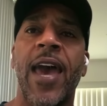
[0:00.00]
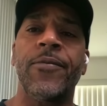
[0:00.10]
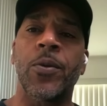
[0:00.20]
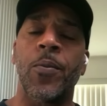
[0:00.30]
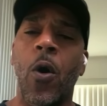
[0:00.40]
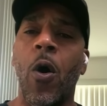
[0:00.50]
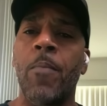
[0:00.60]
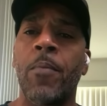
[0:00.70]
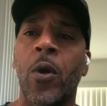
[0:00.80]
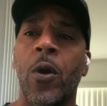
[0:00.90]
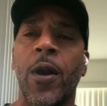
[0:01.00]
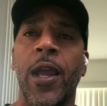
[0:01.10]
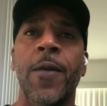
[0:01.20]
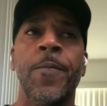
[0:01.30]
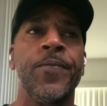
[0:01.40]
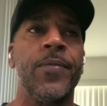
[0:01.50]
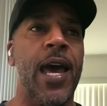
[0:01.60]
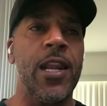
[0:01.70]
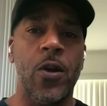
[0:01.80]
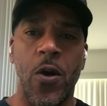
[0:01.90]
to have Jamal Murray,
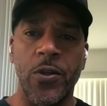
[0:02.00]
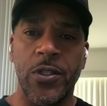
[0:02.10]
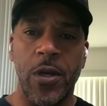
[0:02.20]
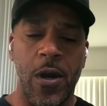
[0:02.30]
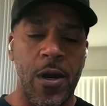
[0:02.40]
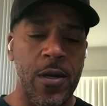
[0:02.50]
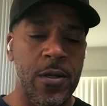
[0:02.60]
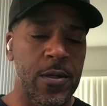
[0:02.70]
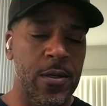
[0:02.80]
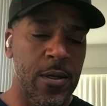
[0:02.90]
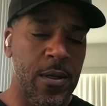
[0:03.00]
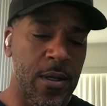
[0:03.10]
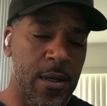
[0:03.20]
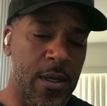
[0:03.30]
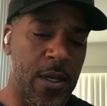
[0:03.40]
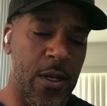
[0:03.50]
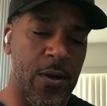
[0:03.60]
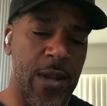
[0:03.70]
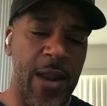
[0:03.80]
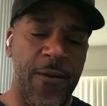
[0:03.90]
not an all-star, you
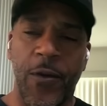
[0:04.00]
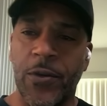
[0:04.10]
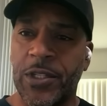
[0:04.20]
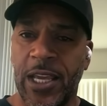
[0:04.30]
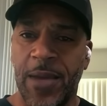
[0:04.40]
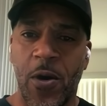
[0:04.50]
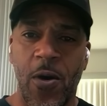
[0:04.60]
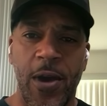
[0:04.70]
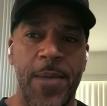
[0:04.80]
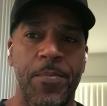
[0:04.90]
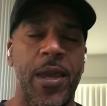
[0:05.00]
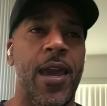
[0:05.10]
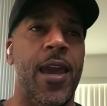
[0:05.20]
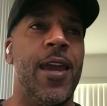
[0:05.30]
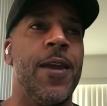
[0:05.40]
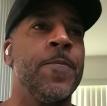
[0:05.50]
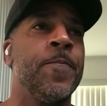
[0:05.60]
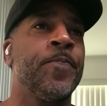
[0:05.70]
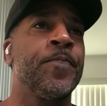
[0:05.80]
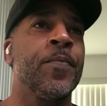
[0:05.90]
know, not a first-team all-NBA,
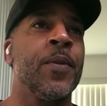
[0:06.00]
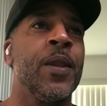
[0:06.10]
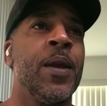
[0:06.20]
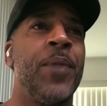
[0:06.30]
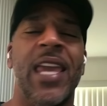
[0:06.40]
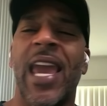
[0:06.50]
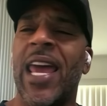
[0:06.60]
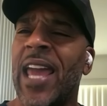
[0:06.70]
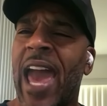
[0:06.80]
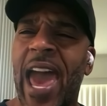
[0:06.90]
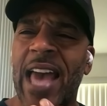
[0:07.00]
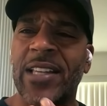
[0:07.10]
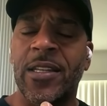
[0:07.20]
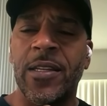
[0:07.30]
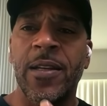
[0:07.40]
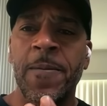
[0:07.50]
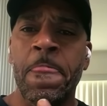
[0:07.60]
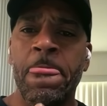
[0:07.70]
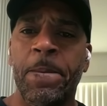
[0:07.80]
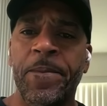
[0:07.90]
but yet has
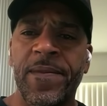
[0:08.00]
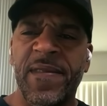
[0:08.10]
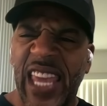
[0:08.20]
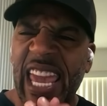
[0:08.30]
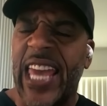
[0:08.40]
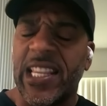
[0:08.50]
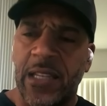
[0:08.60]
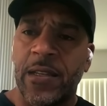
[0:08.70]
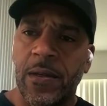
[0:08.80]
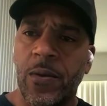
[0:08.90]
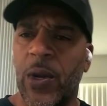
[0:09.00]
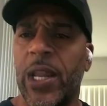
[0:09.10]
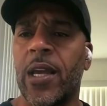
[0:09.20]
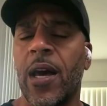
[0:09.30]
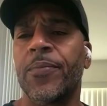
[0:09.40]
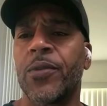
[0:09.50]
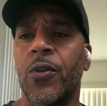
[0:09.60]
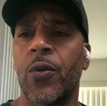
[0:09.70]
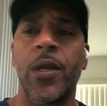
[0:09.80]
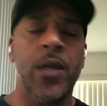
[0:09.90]
it when it
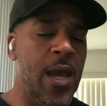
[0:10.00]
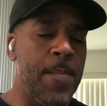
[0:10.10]
comes to it.